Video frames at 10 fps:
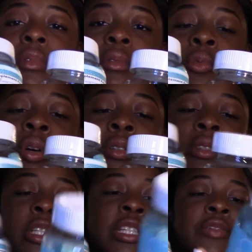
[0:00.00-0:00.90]
one
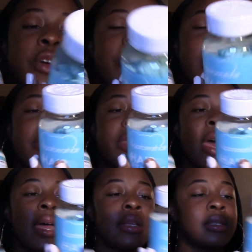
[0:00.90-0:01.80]
each for a month,
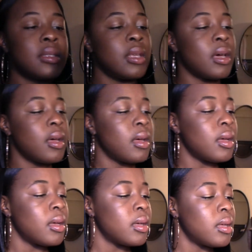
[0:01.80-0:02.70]
and the
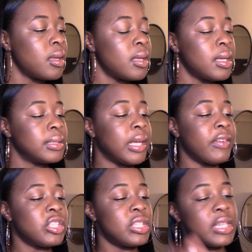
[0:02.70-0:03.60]

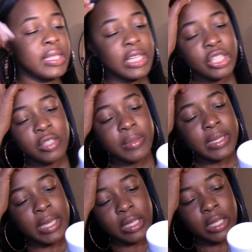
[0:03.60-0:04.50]
direction says I should be
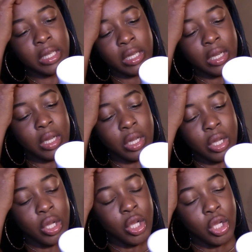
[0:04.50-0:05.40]
taking
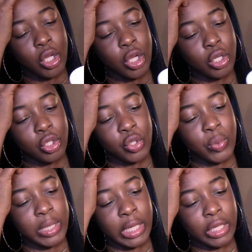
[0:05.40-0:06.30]
2
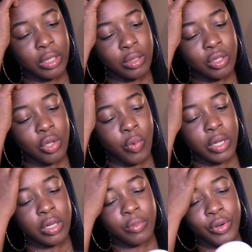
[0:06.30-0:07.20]
a day, so 1
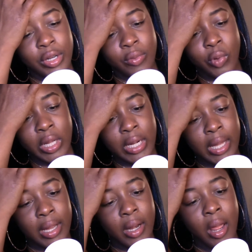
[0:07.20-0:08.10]
in the morning, 1 at
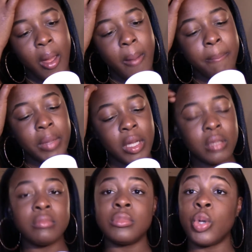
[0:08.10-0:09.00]
night. But
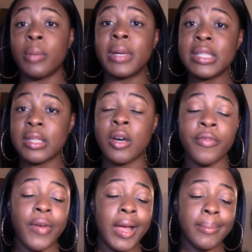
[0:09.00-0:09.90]
knowing myself,
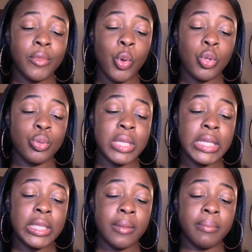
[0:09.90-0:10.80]
I'm going to
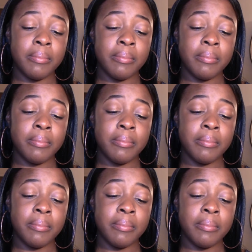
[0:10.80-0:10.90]
take them